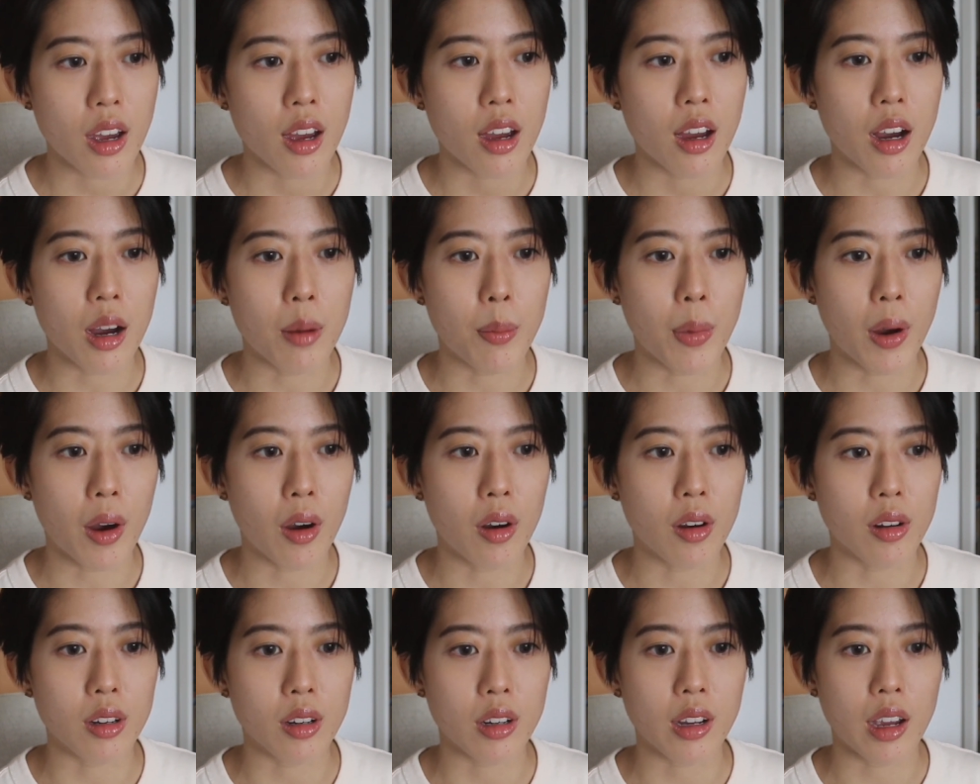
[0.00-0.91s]
about
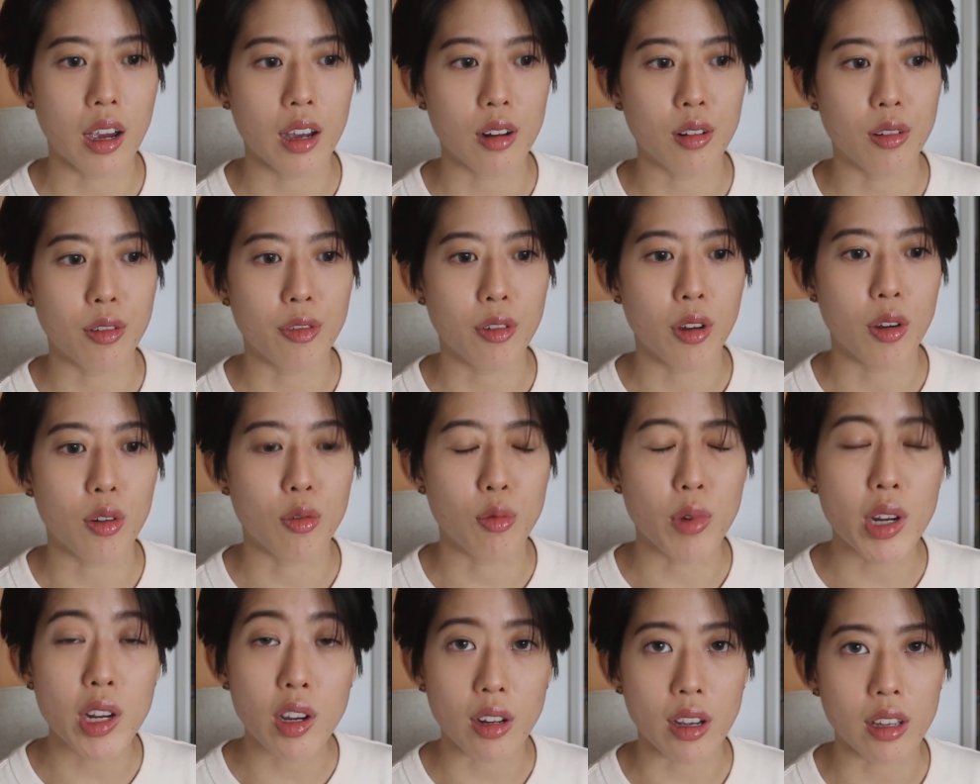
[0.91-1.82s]
kind of
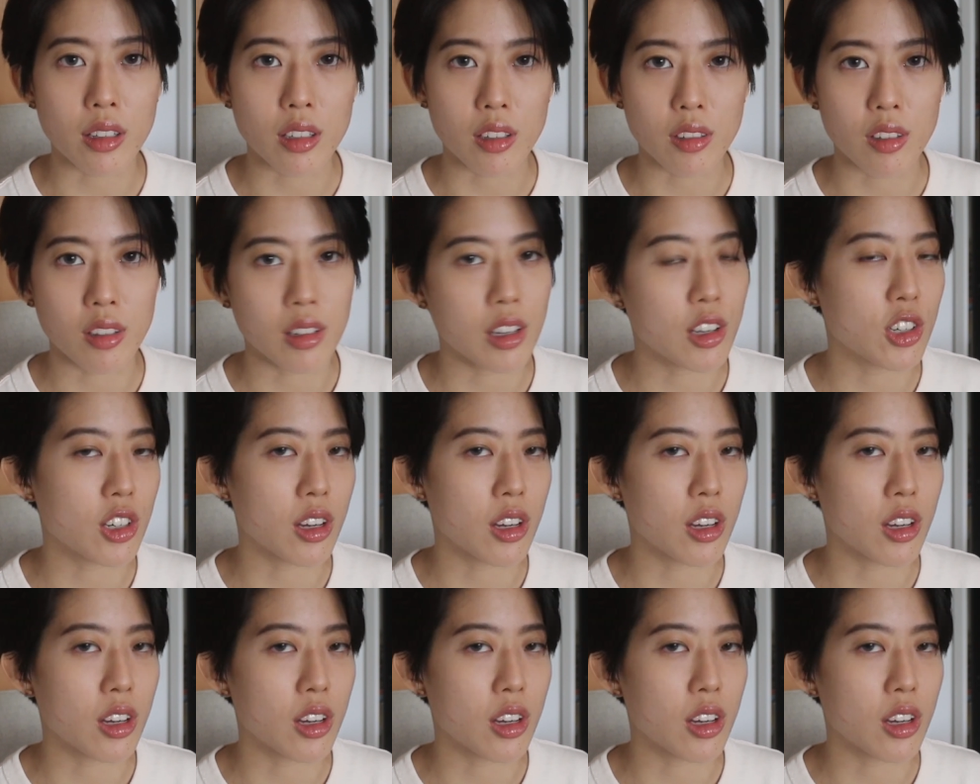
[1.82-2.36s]
reconnecting to nature.